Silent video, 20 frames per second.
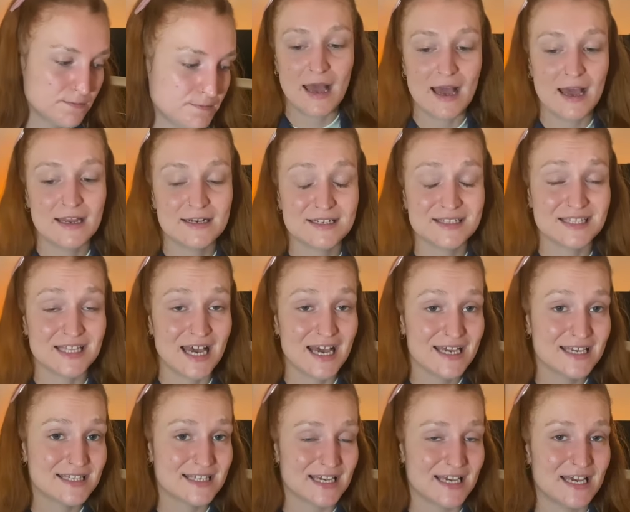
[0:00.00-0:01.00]
And
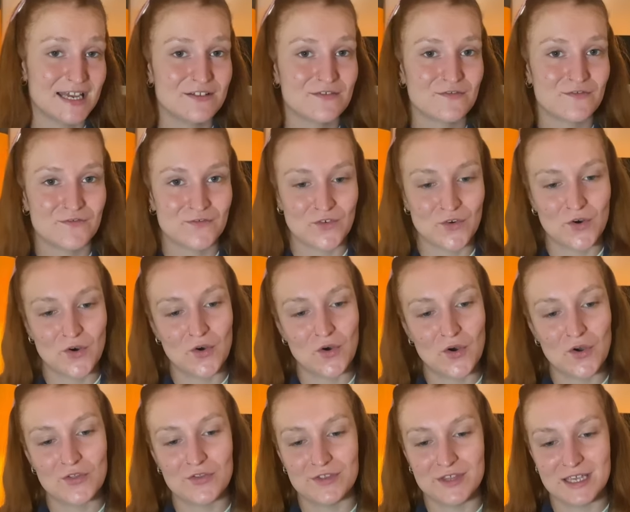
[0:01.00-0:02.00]
that is it for
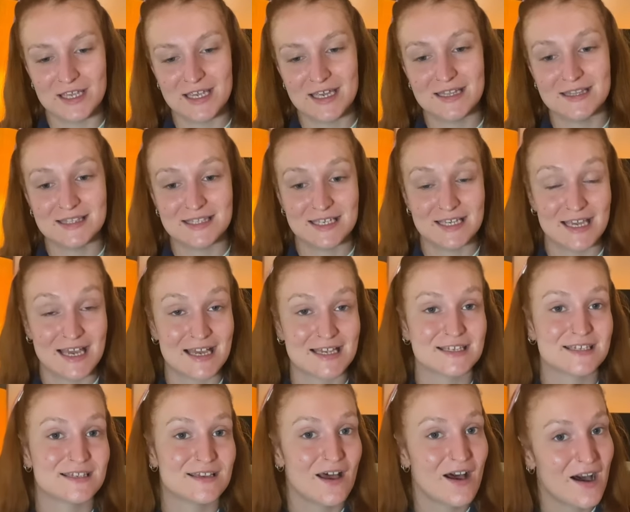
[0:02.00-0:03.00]
the
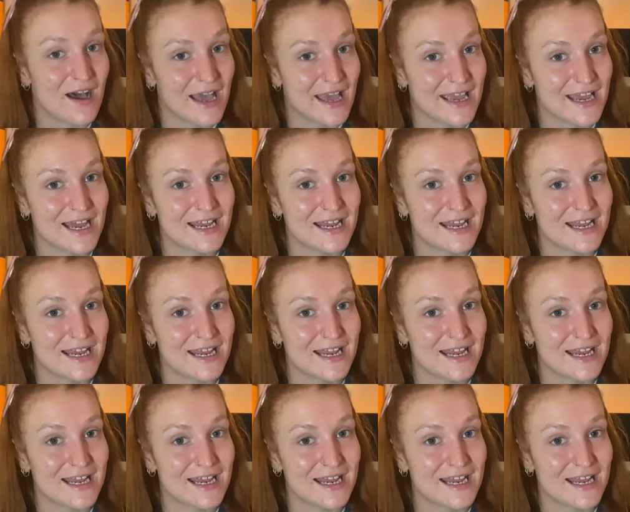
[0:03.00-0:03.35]
DSi.